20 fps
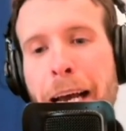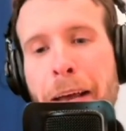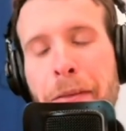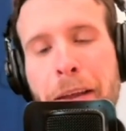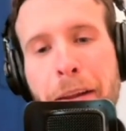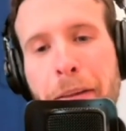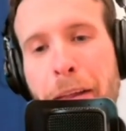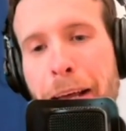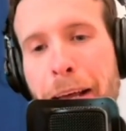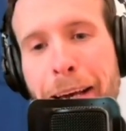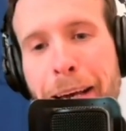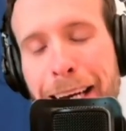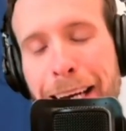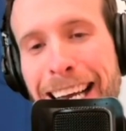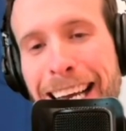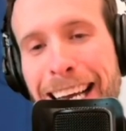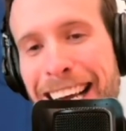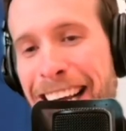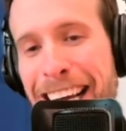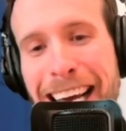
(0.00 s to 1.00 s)
And
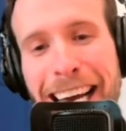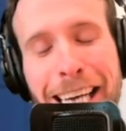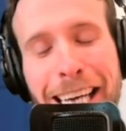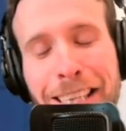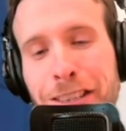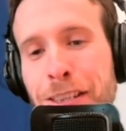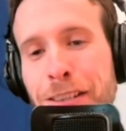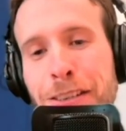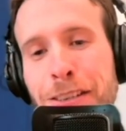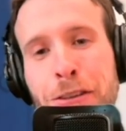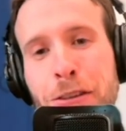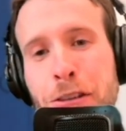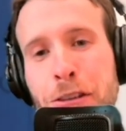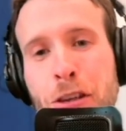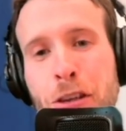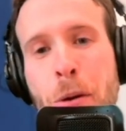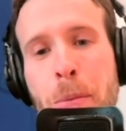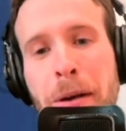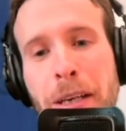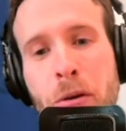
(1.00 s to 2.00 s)
it's just, there's
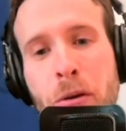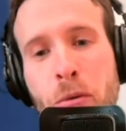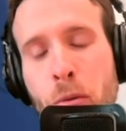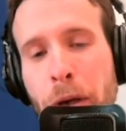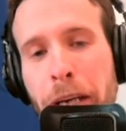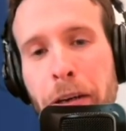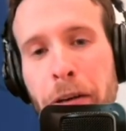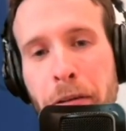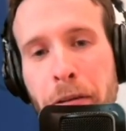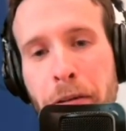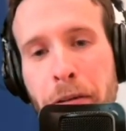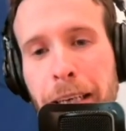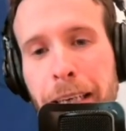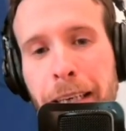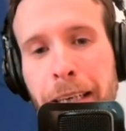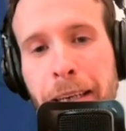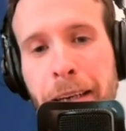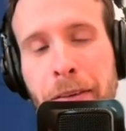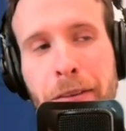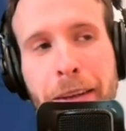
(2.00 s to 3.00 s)
so many weird
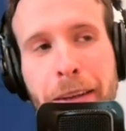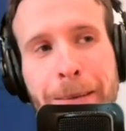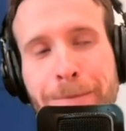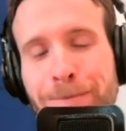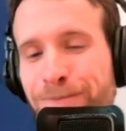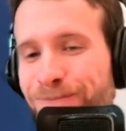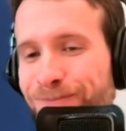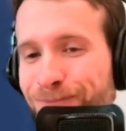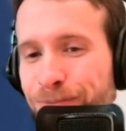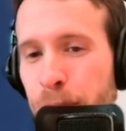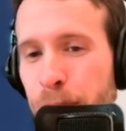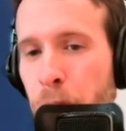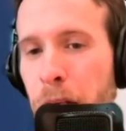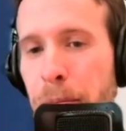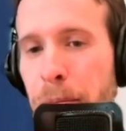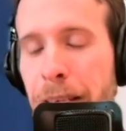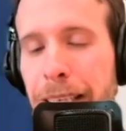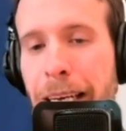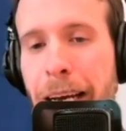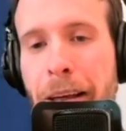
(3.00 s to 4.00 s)
things that put
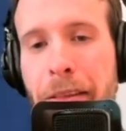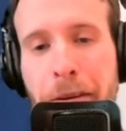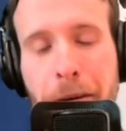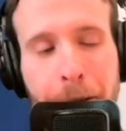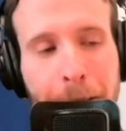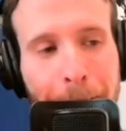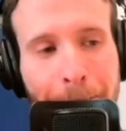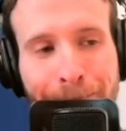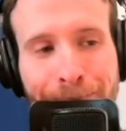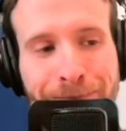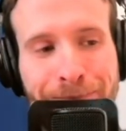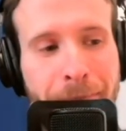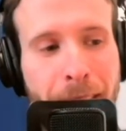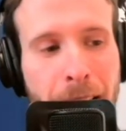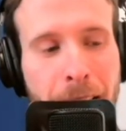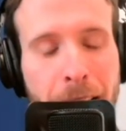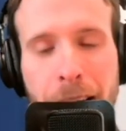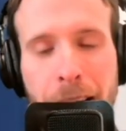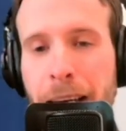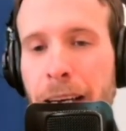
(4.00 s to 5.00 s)
them together, and
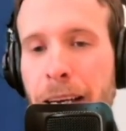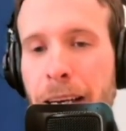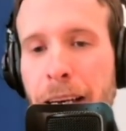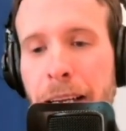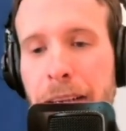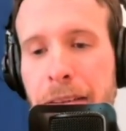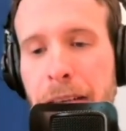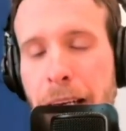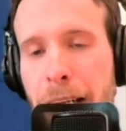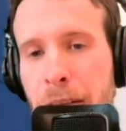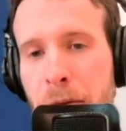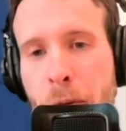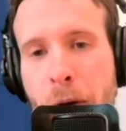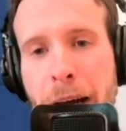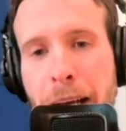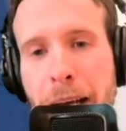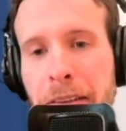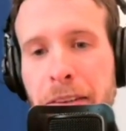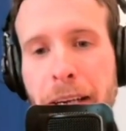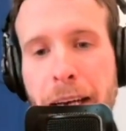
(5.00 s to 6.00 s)
that's
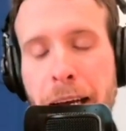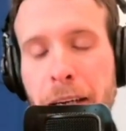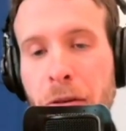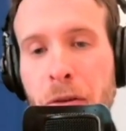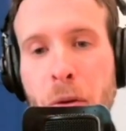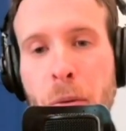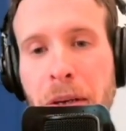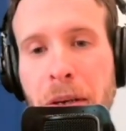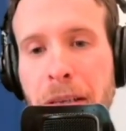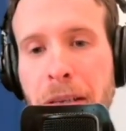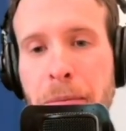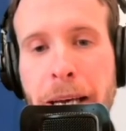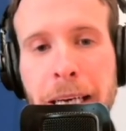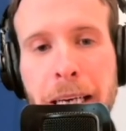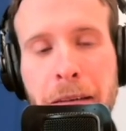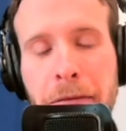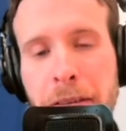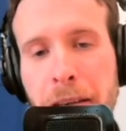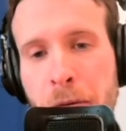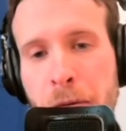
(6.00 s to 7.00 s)
why I say I don't know what to make
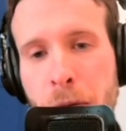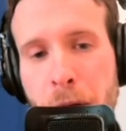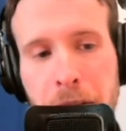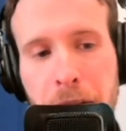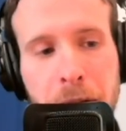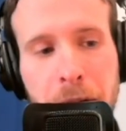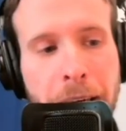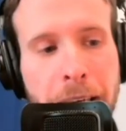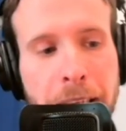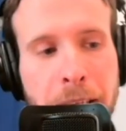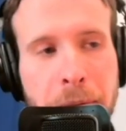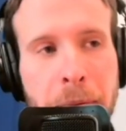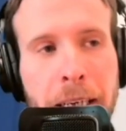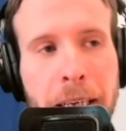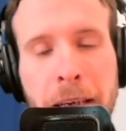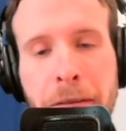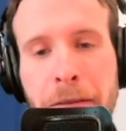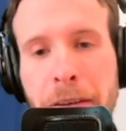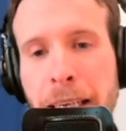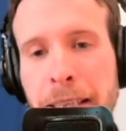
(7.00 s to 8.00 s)
of it. What do you guys
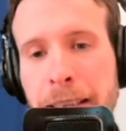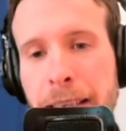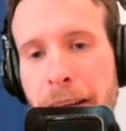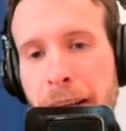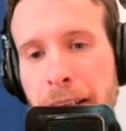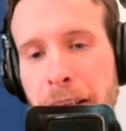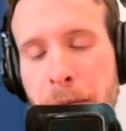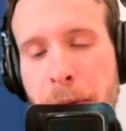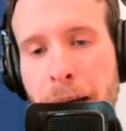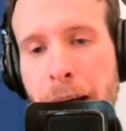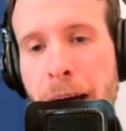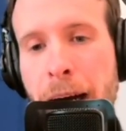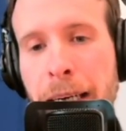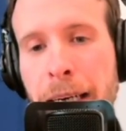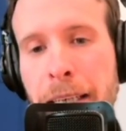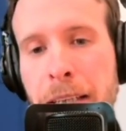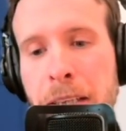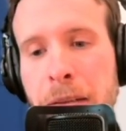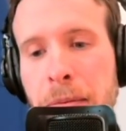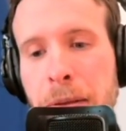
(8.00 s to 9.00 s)
make of it? I say that to my
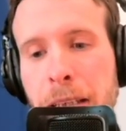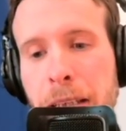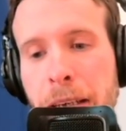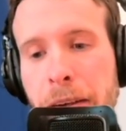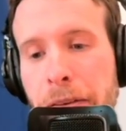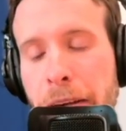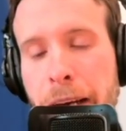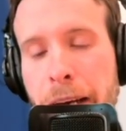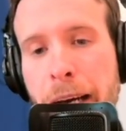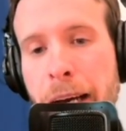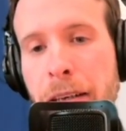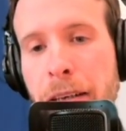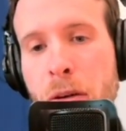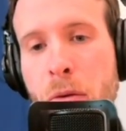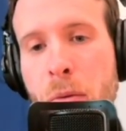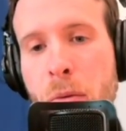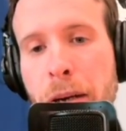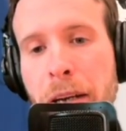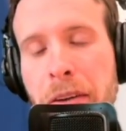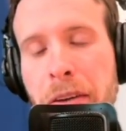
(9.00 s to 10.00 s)
audience because I
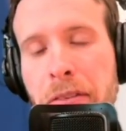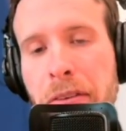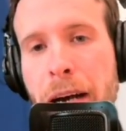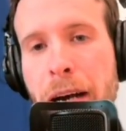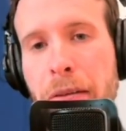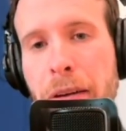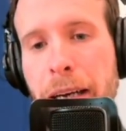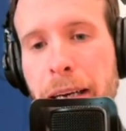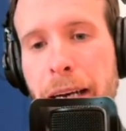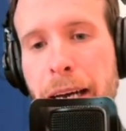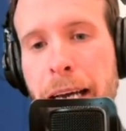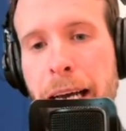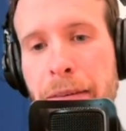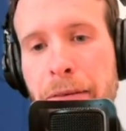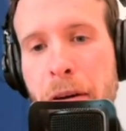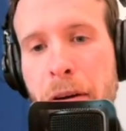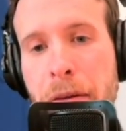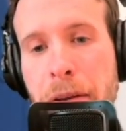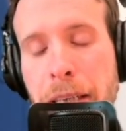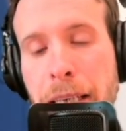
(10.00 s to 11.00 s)
don't want to sound like I have
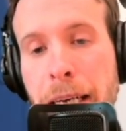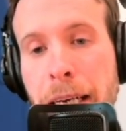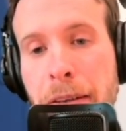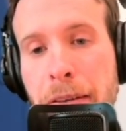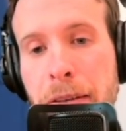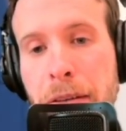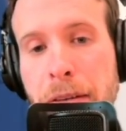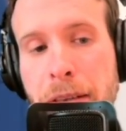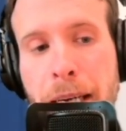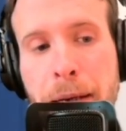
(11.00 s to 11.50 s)
all the answers.